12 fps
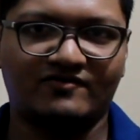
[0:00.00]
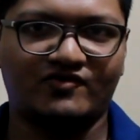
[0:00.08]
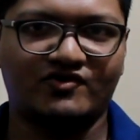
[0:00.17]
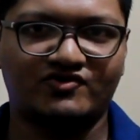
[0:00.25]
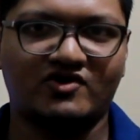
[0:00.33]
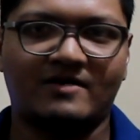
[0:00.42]

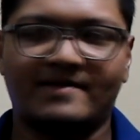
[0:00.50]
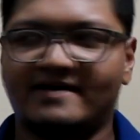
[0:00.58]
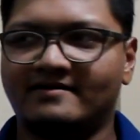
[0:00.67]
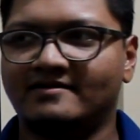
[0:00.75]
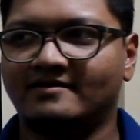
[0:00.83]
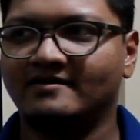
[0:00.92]
Photoshop,
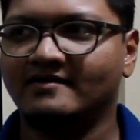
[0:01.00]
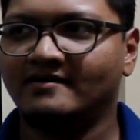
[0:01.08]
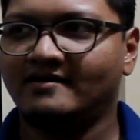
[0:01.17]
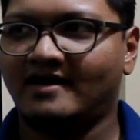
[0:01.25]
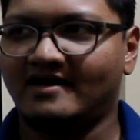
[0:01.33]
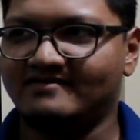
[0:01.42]
and
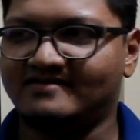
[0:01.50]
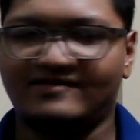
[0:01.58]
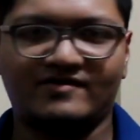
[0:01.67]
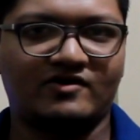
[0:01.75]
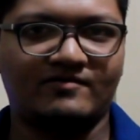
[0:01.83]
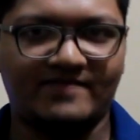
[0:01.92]
I
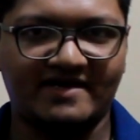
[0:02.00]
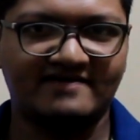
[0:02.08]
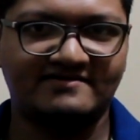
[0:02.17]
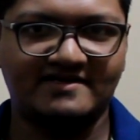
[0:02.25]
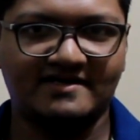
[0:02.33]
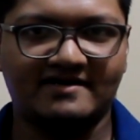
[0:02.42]
saved it on
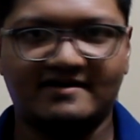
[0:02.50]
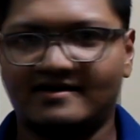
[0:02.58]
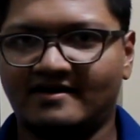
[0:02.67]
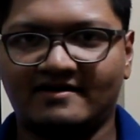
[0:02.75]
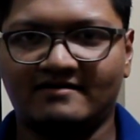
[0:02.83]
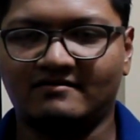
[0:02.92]
PSD, and
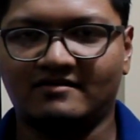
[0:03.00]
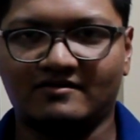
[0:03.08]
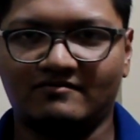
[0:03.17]
I